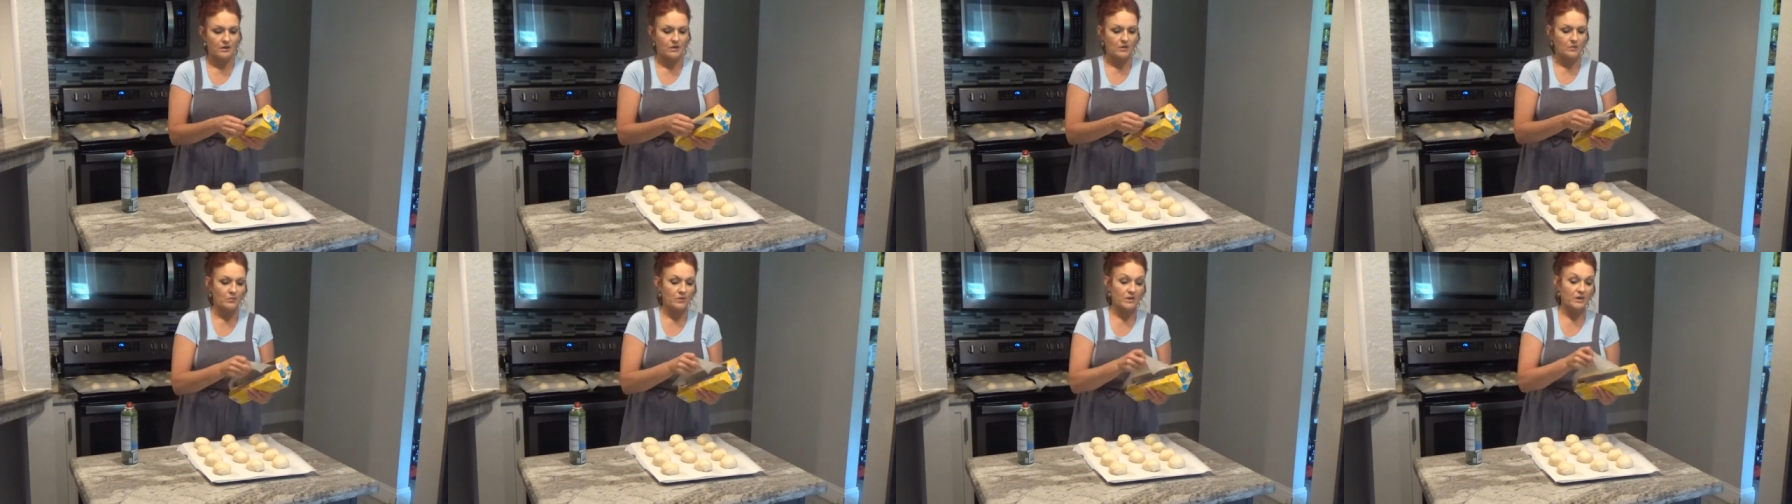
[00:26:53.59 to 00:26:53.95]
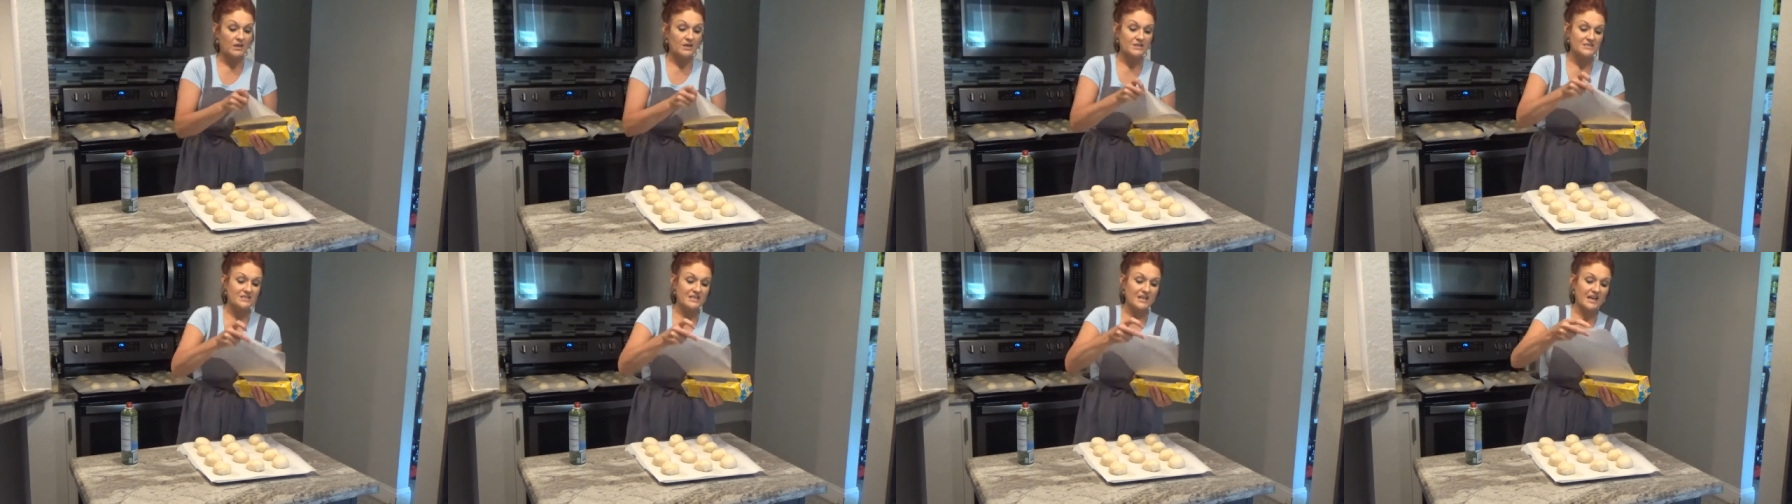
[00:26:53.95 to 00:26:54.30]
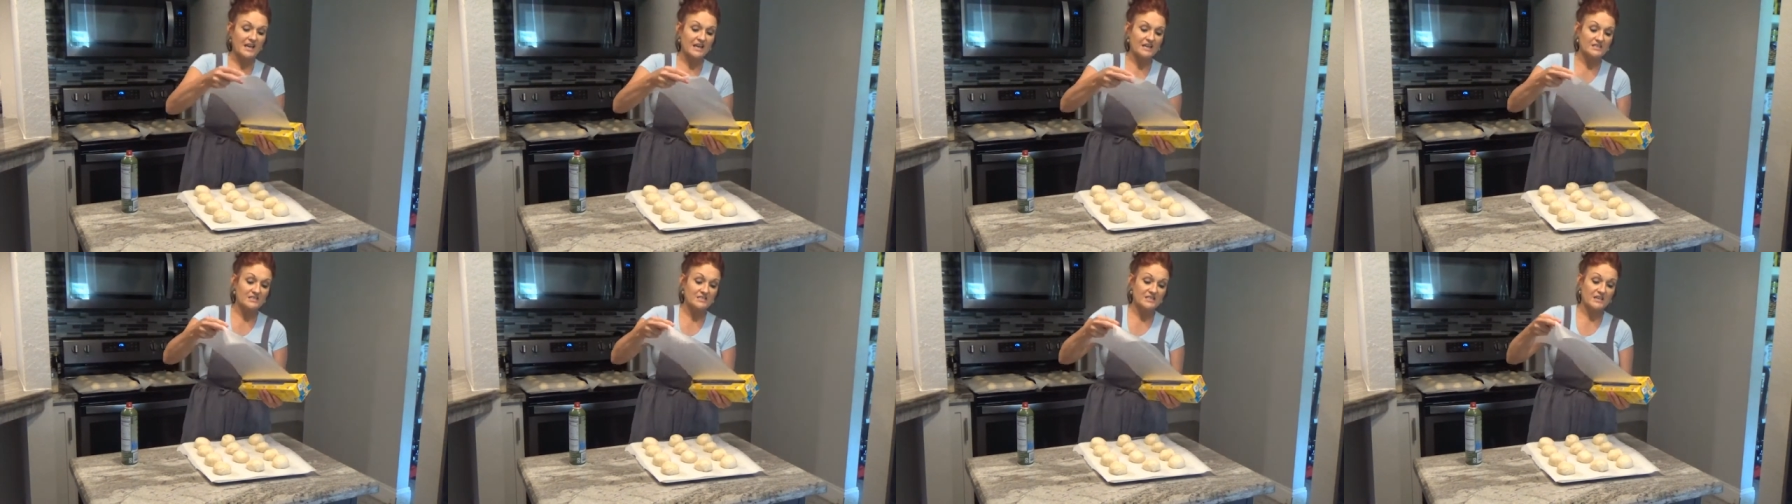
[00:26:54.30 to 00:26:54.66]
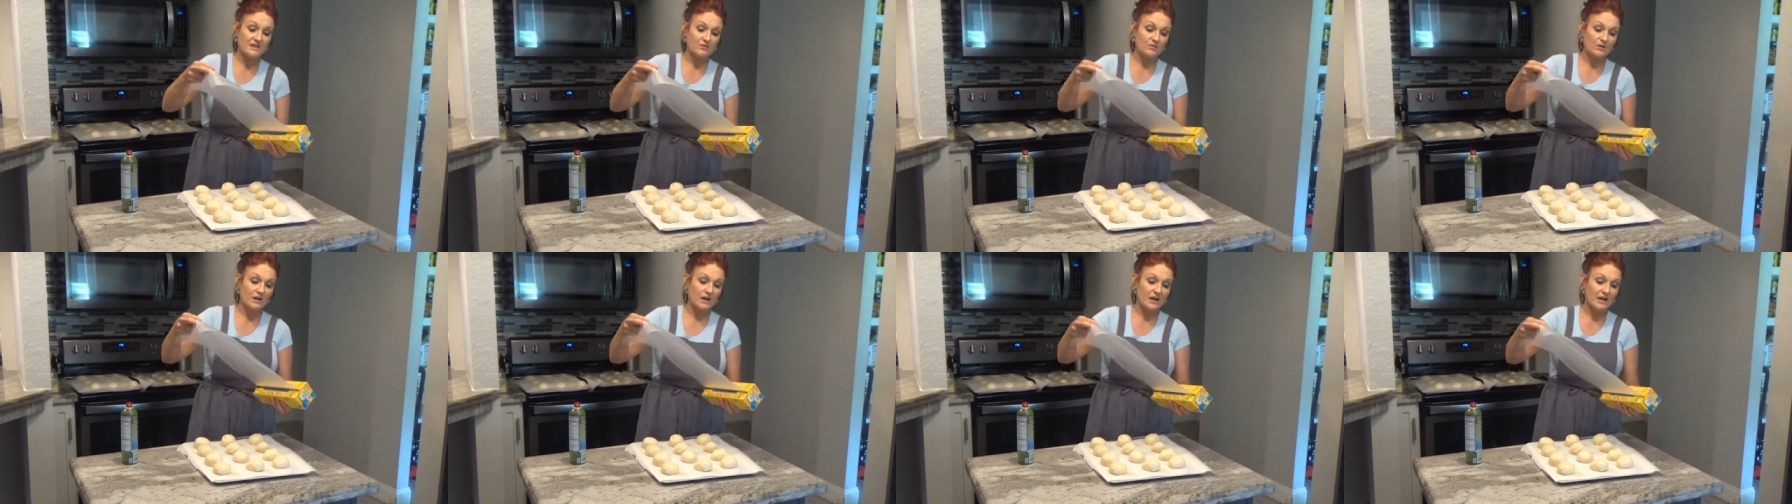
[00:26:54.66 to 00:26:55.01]
Because as they
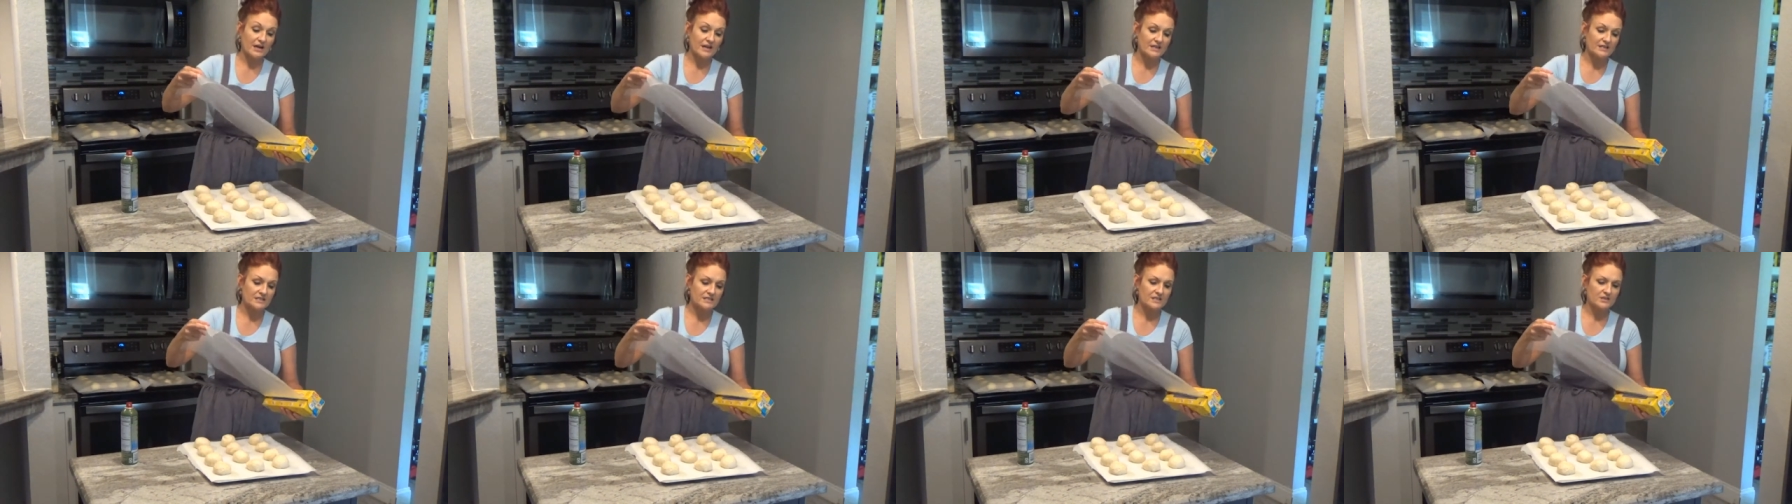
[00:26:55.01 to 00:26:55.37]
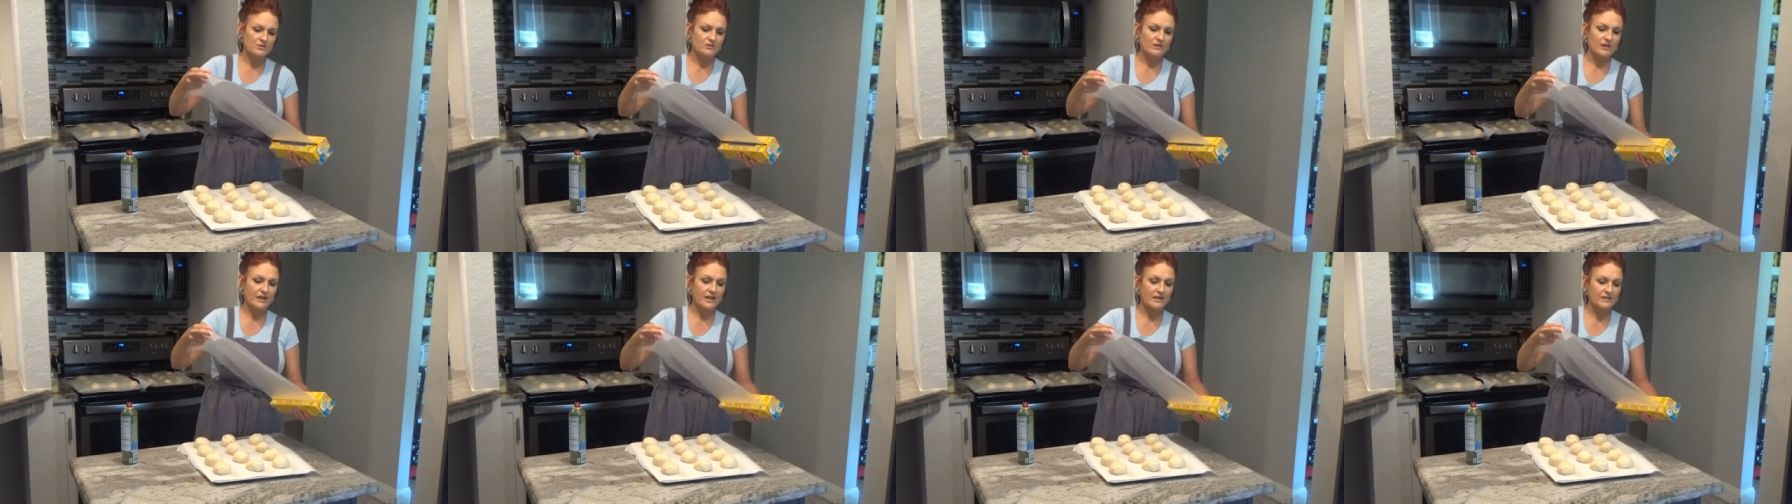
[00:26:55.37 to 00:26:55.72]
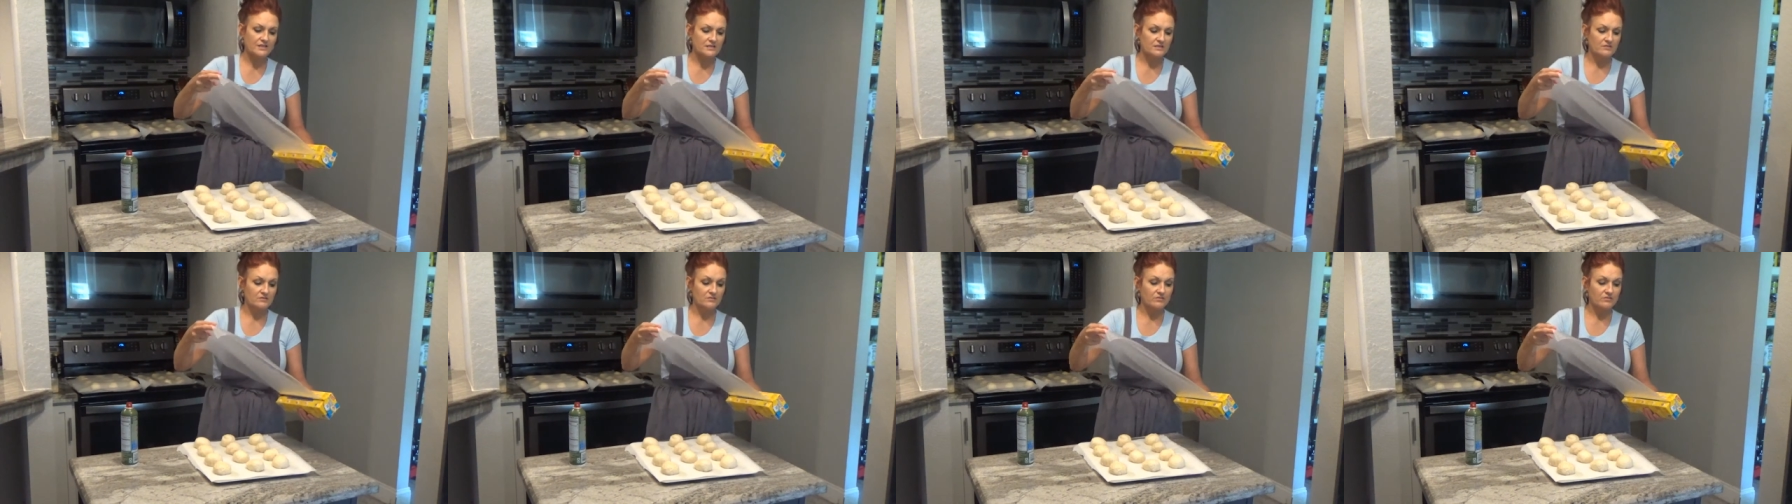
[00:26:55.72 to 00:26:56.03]
rise and they're nice and